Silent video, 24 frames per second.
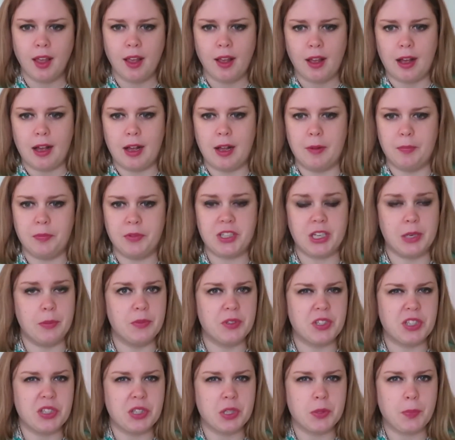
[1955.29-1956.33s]
Gyms
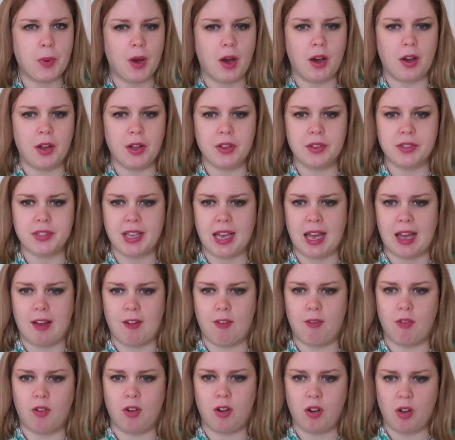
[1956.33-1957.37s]
and spas
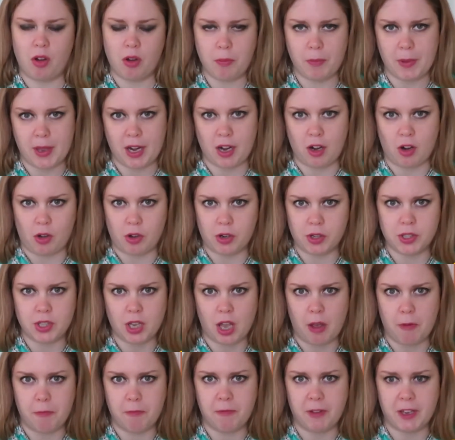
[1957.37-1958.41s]
have long been a
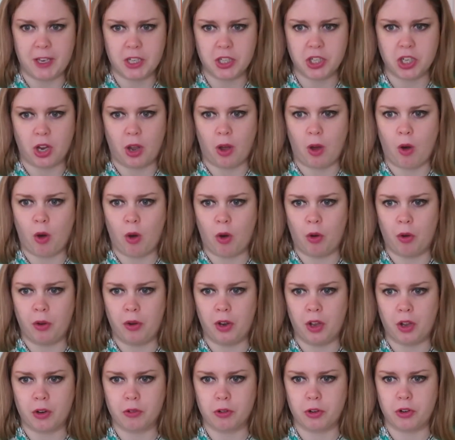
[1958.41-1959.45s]
long-term feature
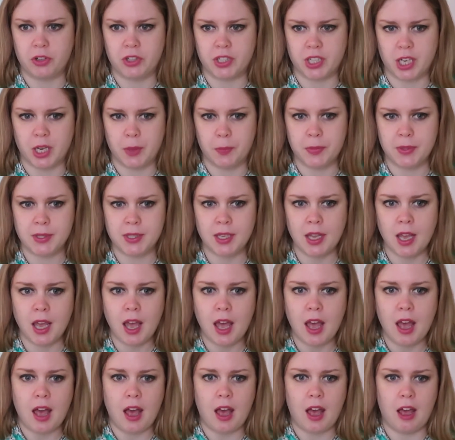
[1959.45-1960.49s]
on cruise ships.
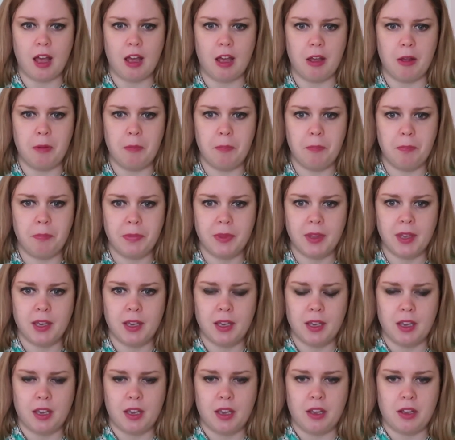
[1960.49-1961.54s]

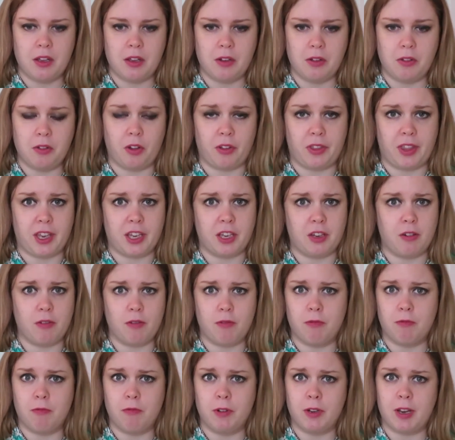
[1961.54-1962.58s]
Not that
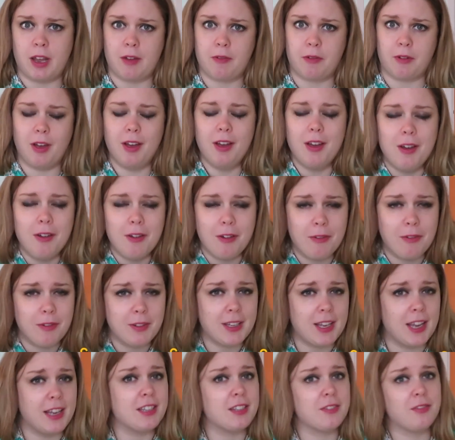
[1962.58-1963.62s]
you would ever
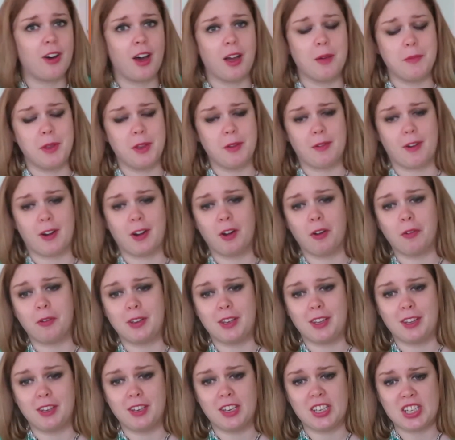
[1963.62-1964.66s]
tend to find me very often
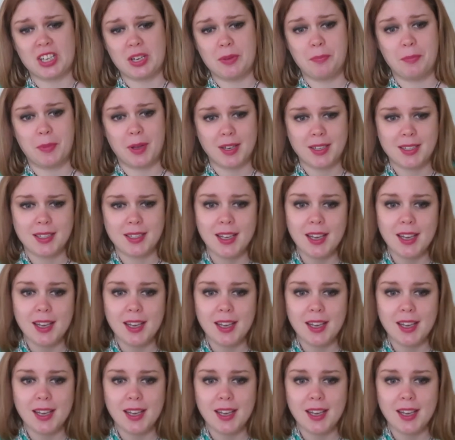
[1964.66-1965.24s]
in the gym, but